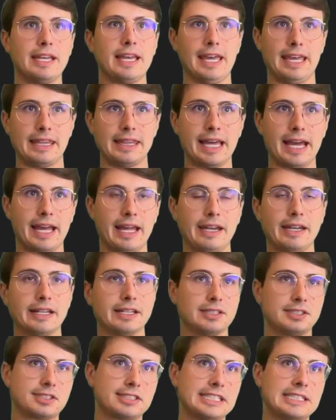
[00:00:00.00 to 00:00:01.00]
And then
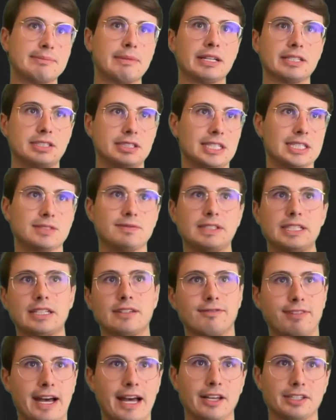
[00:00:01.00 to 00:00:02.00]
schema, CSV,
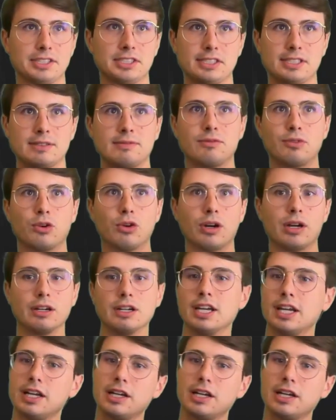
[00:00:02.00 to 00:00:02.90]
and file system for